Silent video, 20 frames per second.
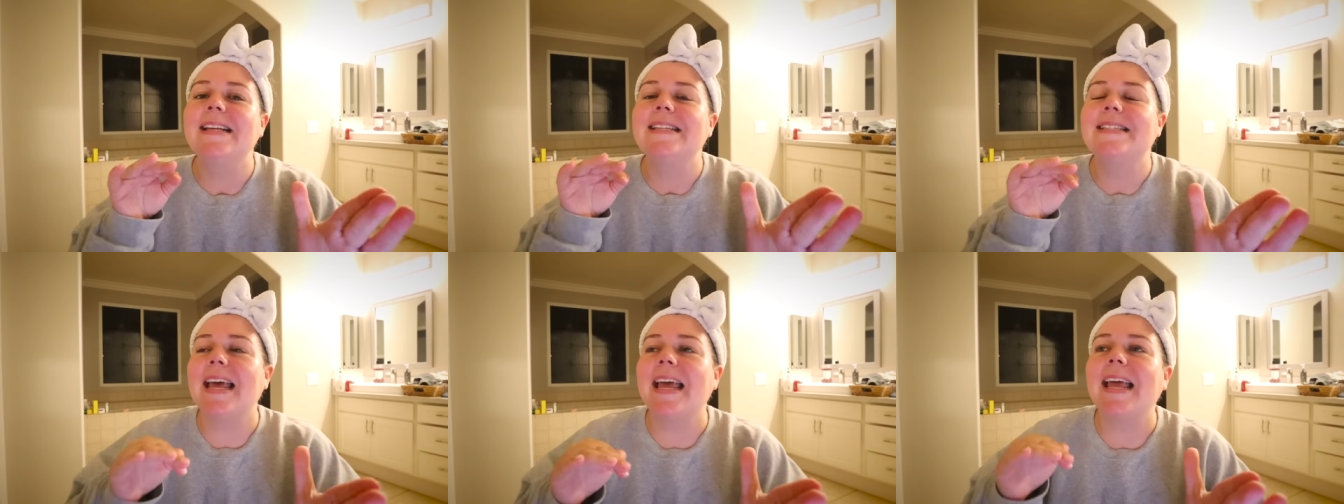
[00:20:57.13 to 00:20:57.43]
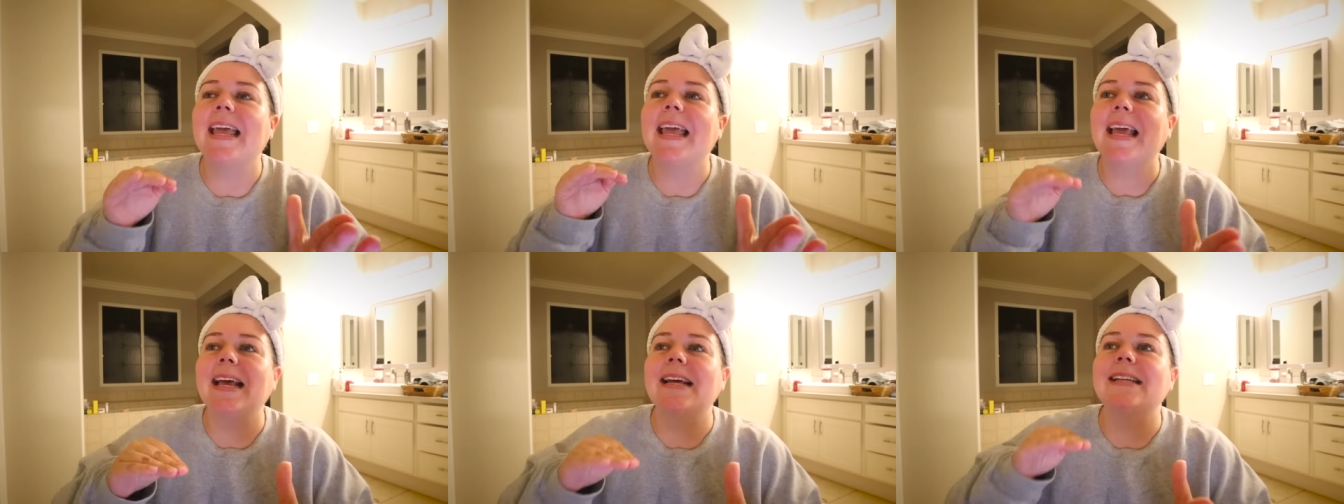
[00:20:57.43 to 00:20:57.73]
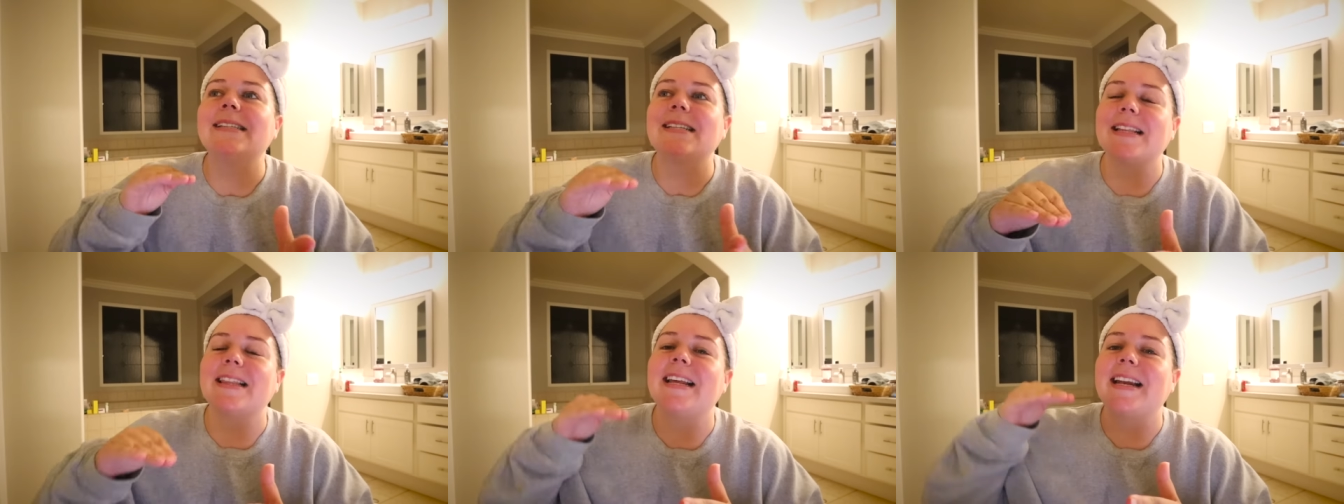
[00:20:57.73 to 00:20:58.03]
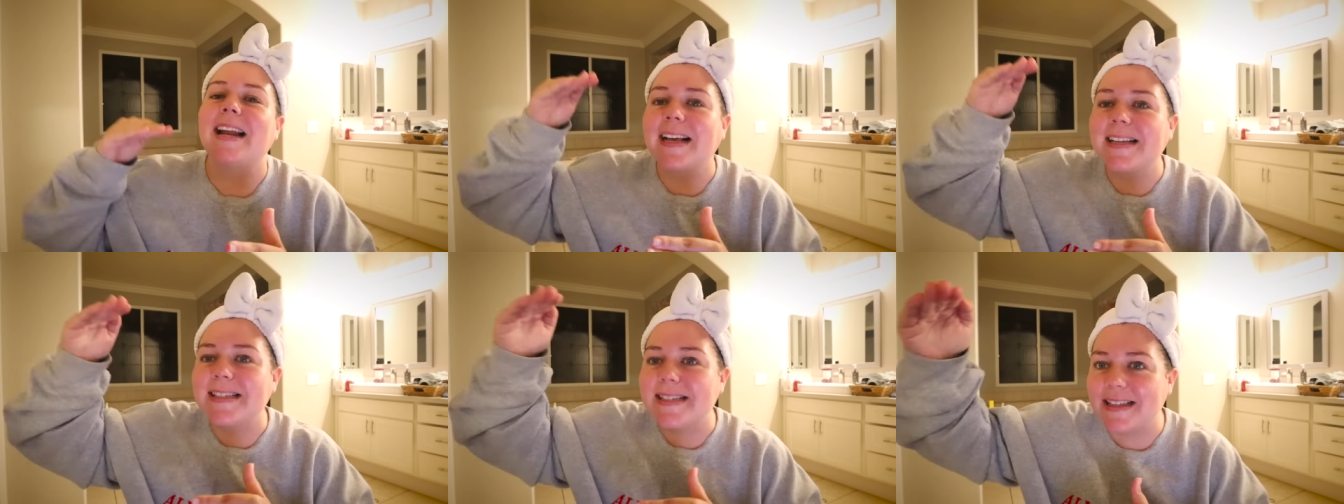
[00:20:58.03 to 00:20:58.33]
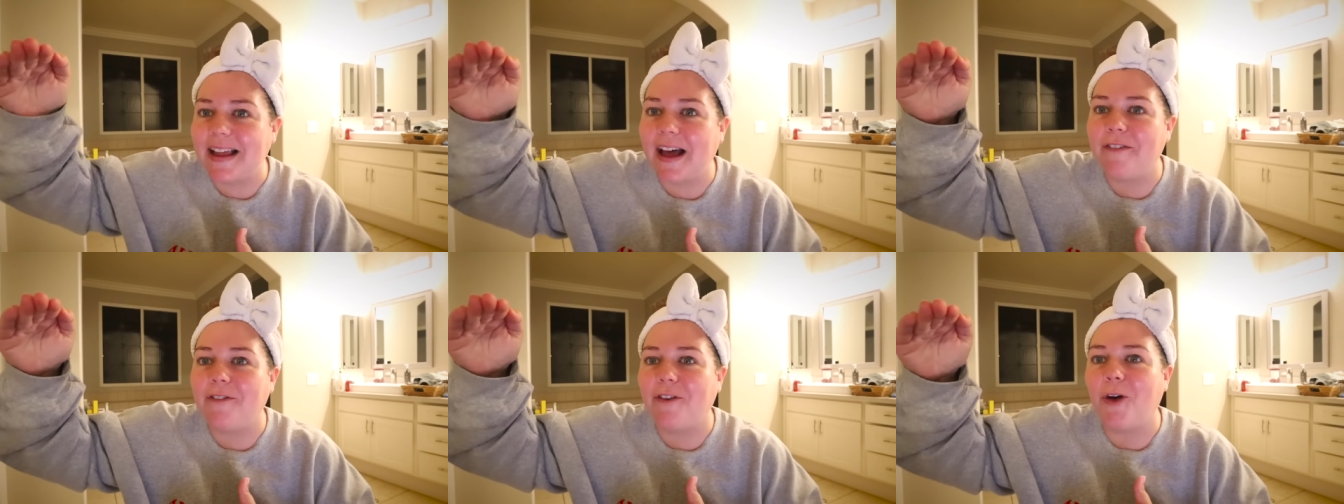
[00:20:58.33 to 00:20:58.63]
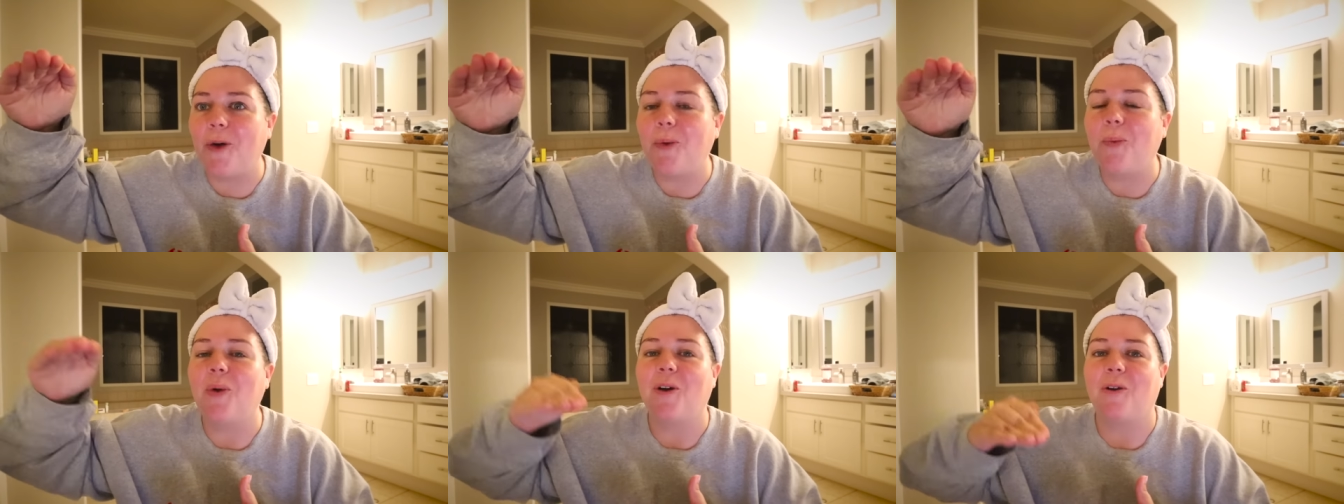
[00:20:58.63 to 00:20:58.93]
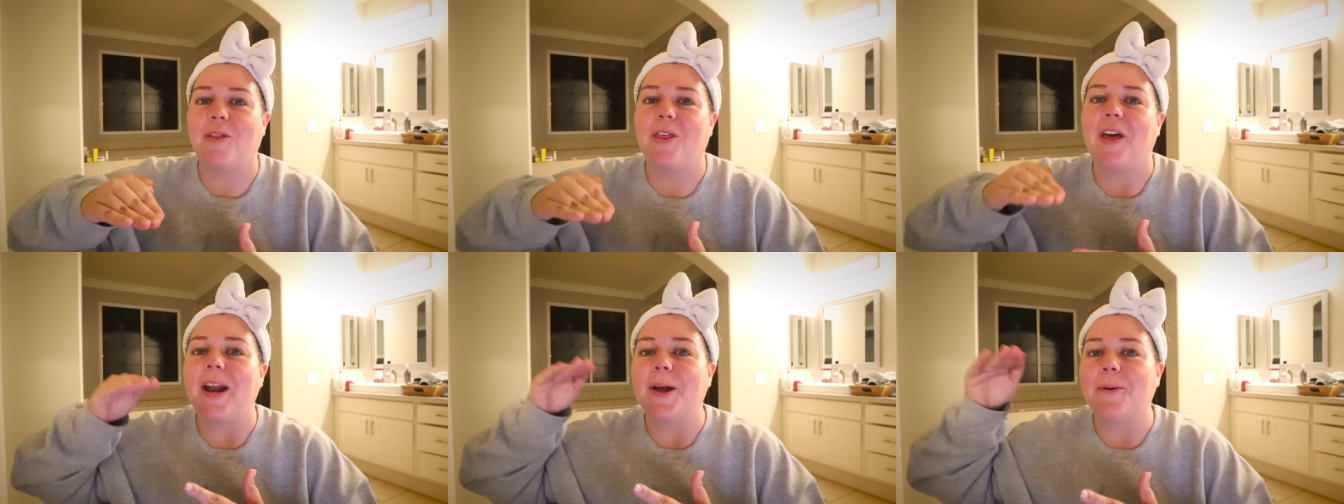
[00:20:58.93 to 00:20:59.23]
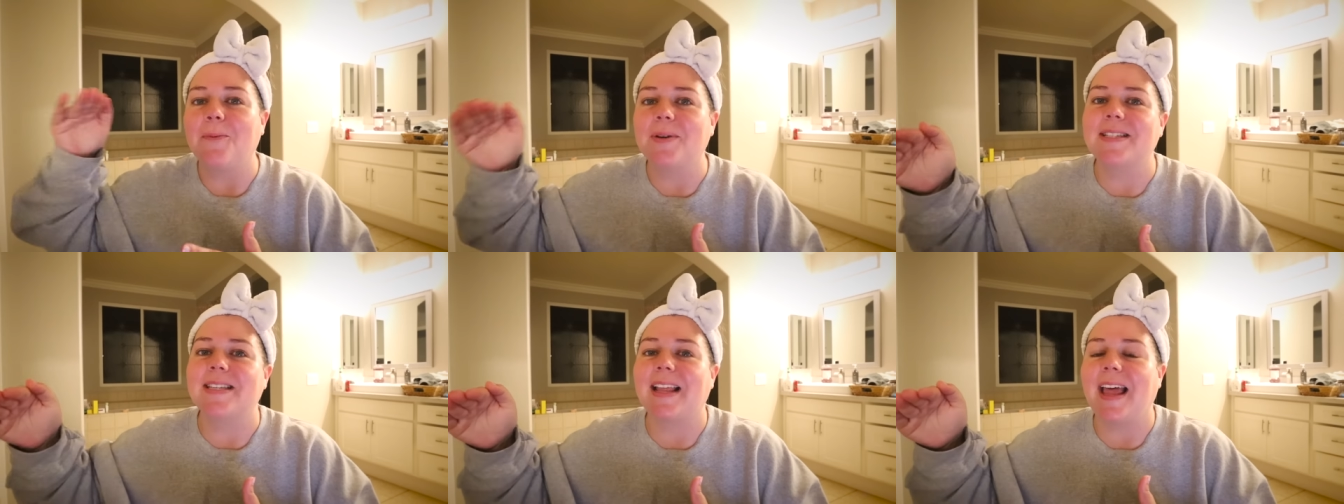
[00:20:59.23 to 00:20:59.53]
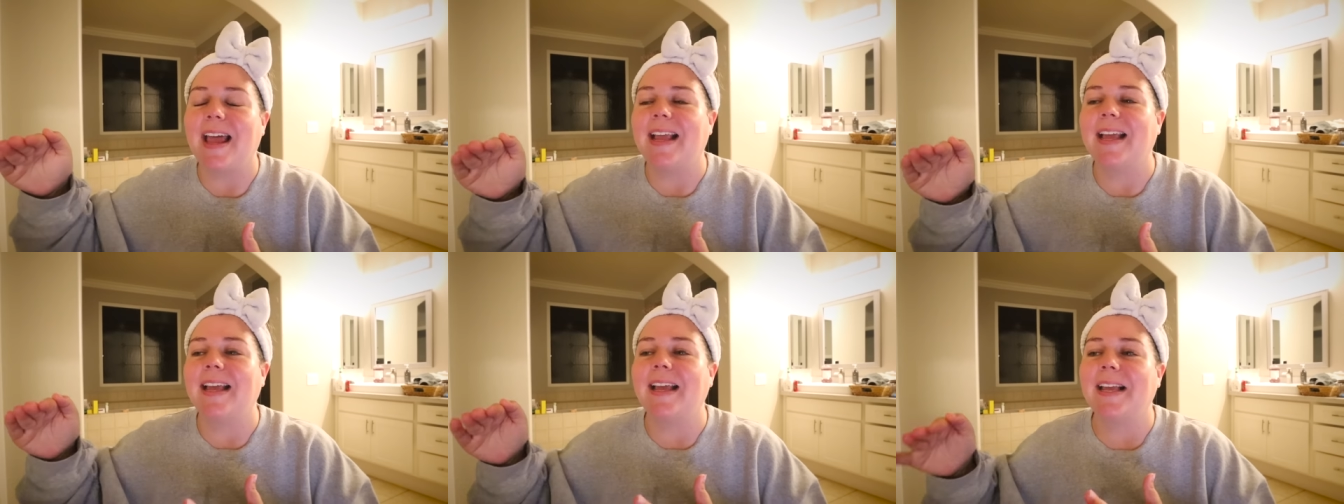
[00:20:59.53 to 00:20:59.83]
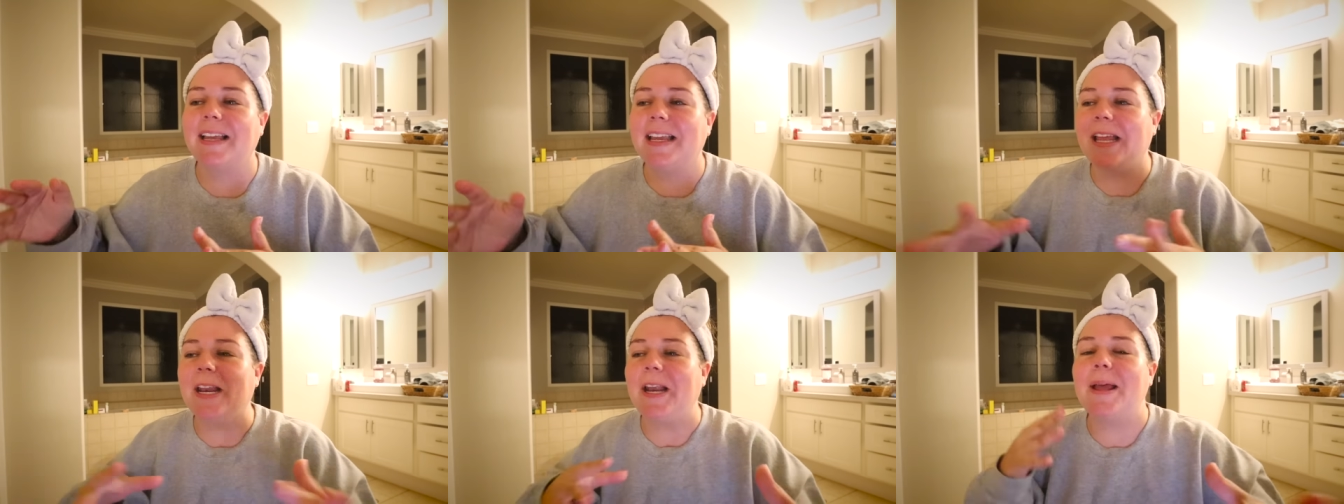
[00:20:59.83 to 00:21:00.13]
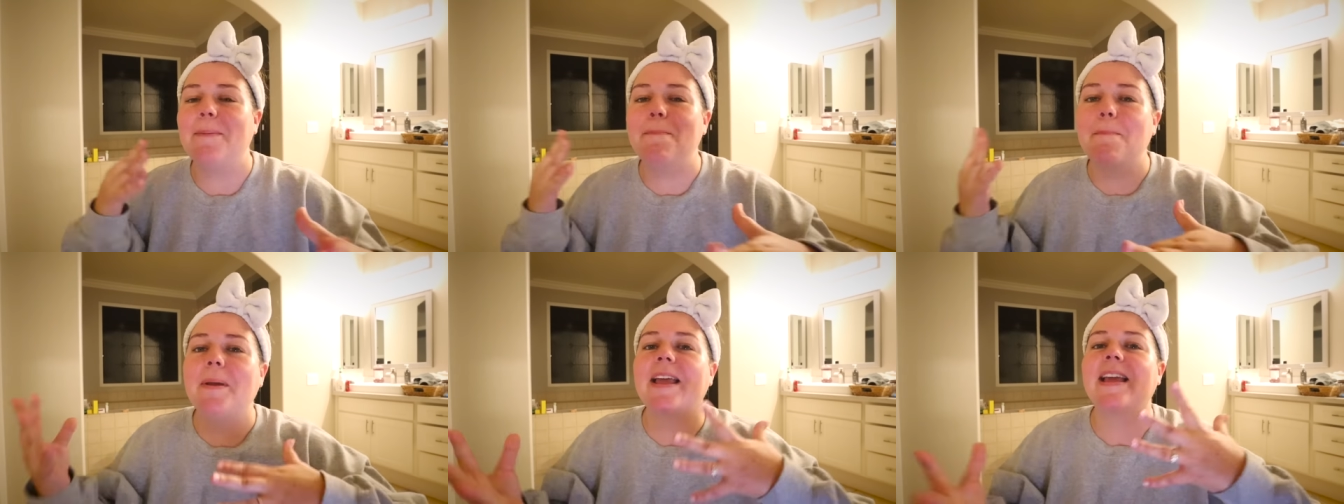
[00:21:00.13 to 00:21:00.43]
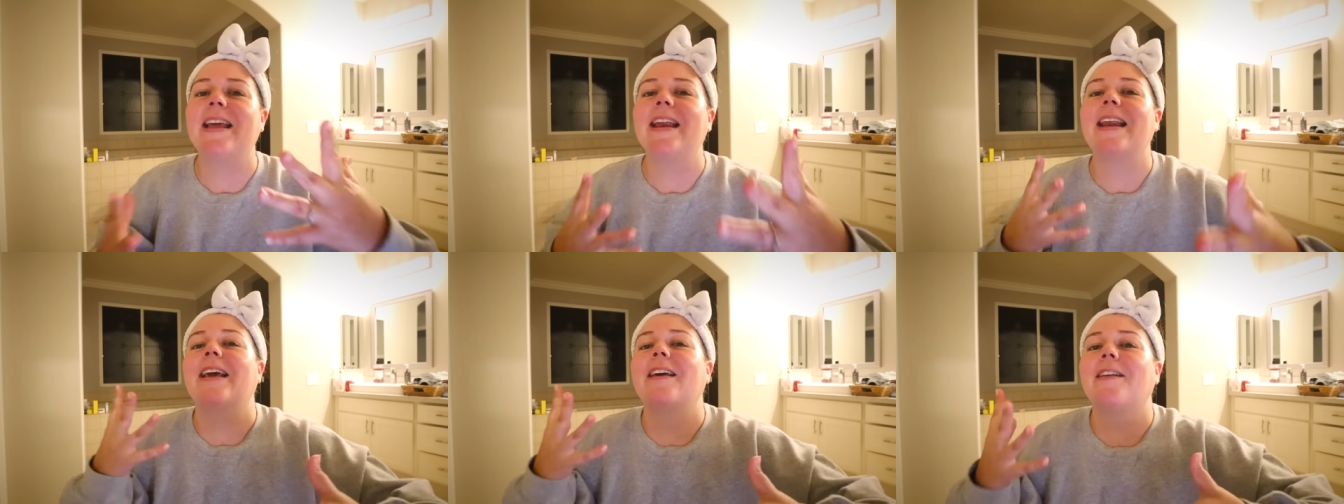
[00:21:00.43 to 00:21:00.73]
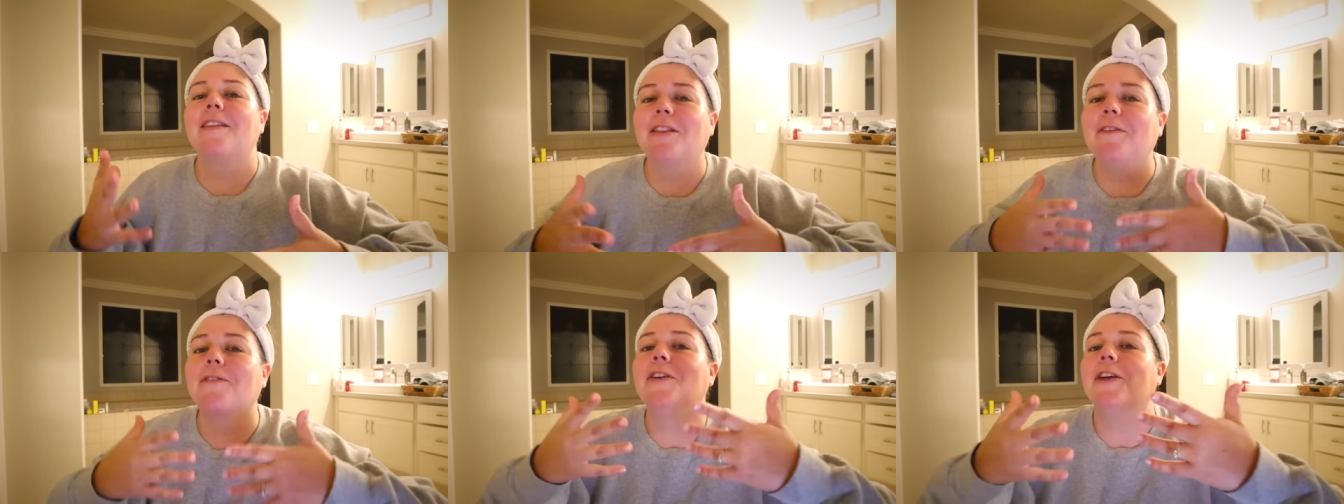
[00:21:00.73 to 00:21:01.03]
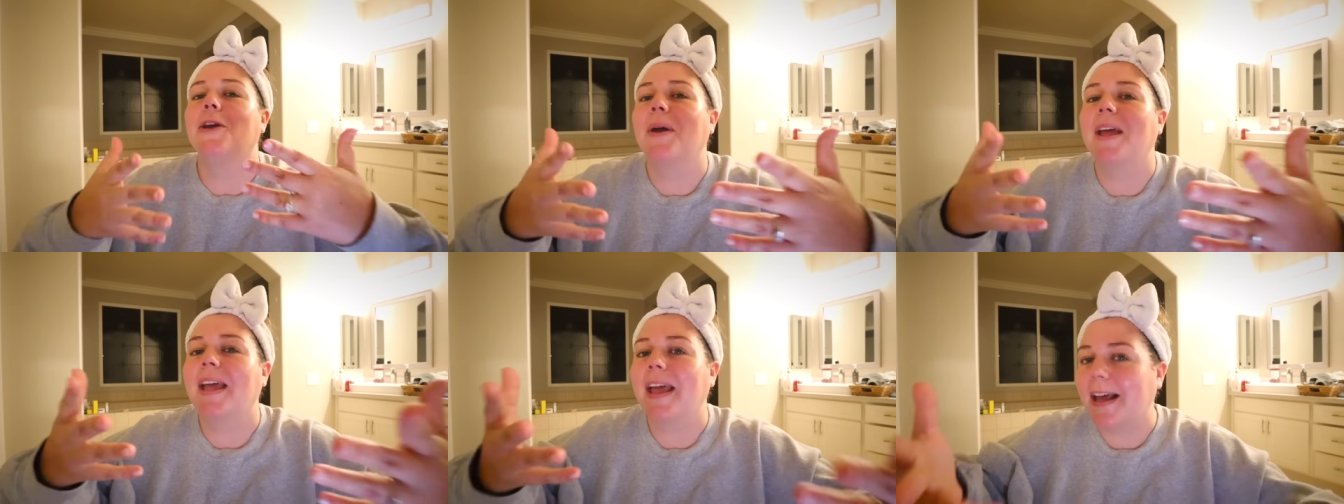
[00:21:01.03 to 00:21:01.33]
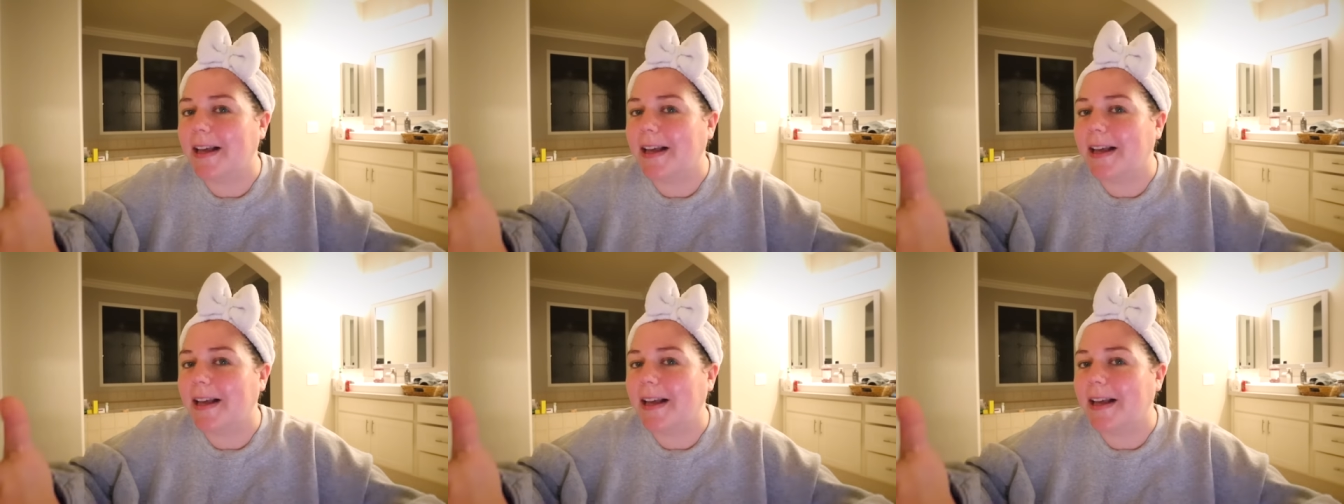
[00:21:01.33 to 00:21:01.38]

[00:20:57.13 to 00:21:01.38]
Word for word: taking it to the next level where then it was like impeding the viewing